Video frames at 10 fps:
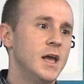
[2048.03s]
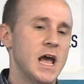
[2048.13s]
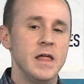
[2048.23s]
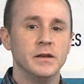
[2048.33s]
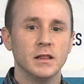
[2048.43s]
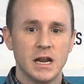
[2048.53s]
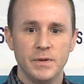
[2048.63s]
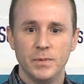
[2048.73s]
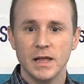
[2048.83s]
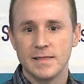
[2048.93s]
and a lot of
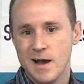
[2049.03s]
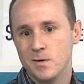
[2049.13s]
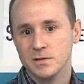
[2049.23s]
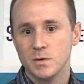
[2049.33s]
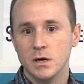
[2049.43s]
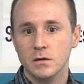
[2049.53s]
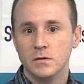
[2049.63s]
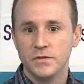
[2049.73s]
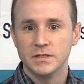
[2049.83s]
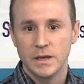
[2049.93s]
people like that one as well
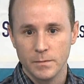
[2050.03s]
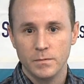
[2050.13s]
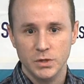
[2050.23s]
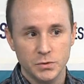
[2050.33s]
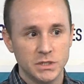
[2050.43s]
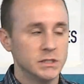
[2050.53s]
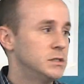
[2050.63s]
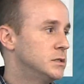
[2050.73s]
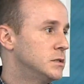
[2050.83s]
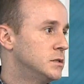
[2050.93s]
for the same usage.